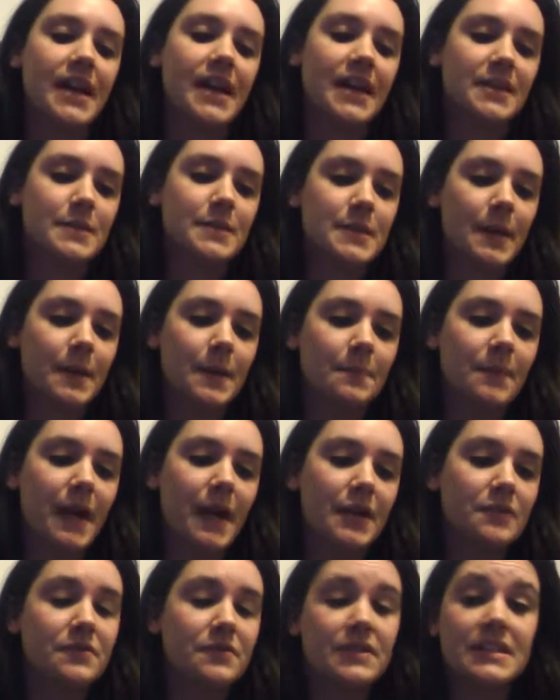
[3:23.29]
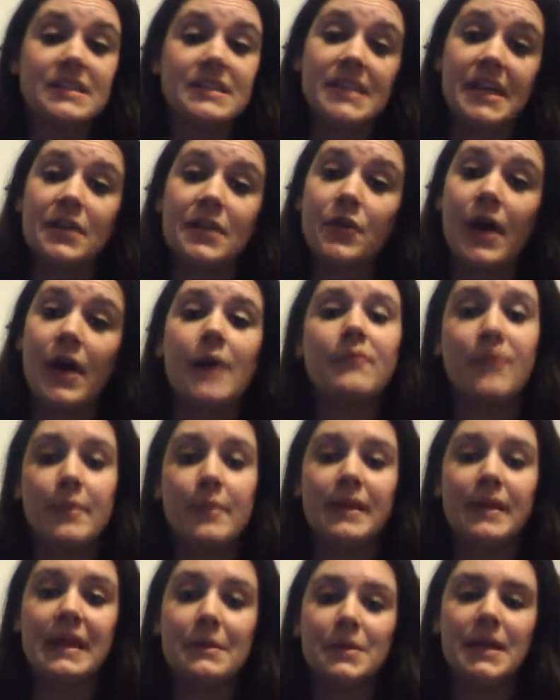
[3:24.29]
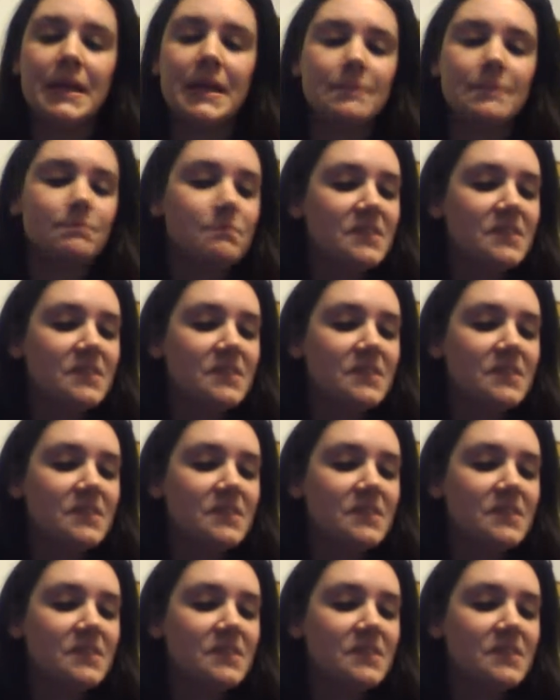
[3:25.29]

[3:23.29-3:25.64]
And um, I don't really take crap from anybody.